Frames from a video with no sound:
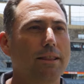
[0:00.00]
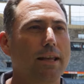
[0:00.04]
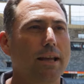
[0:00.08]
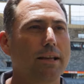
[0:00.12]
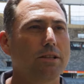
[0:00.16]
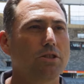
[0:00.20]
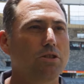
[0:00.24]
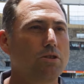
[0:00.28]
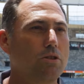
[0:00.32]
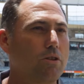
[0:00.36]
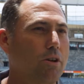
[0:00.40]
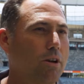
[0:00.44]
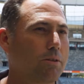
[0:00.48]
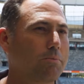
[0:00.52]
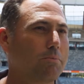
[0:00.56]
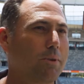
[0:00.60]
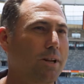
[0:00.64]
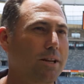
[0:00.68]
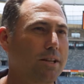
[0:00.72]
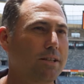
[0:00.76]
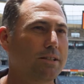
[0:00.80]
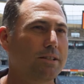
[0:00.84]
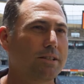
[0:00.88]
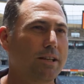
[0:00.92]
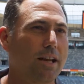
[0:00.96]
there's not
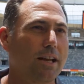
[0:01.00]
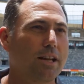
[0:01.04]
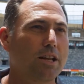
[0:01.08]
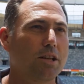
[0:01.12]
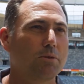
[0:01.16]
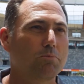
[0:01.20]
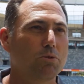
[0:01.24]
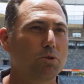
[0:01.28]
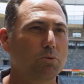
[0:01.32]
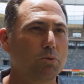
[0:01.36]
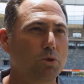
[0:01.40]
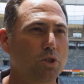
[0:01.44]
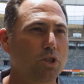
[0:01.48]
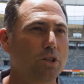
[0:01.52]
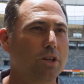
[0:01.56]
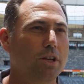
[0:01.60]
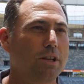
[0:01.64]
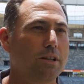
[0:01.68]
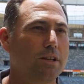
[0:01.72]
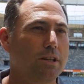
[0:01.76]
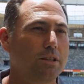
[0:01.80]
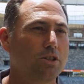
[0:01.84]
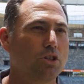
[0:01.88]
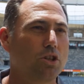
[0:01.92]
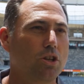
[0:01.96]
many stadiums which you
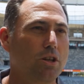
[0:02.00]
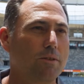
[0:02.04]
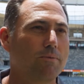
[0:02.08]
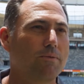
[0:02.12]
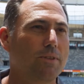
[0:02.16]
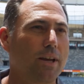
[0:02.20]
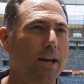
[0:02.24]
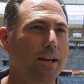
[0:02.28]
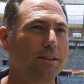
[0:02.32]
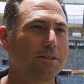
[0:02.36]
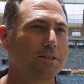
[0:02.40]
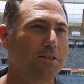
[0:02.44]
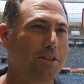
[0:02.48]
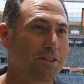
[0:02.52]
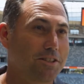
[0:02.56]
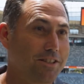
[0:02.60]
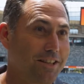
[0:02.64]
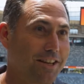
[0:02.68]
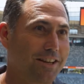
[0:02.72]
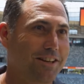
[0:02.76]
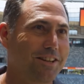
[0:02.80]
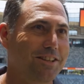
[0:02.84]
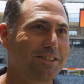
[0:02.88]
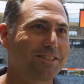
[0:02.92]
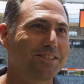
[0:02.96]
can achieve that in a
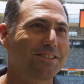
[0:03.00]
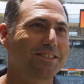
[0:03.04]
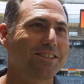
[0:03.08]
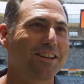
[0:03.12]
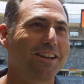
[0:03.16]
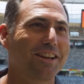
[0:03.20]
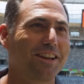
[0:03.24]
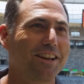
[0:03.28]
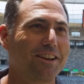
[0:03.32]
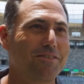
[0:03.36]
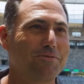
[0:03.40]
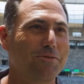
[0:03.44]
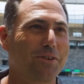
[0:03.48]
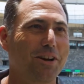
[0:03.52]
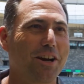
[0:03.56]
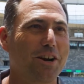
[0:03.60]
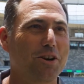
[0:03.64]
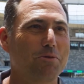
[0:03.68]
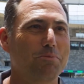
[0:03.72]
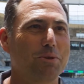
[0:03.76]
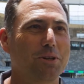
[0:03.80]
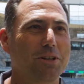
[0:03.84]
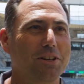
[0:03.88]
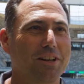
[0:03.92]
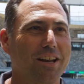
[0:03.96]
tennis
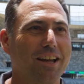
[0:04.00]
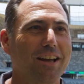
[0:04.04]
environment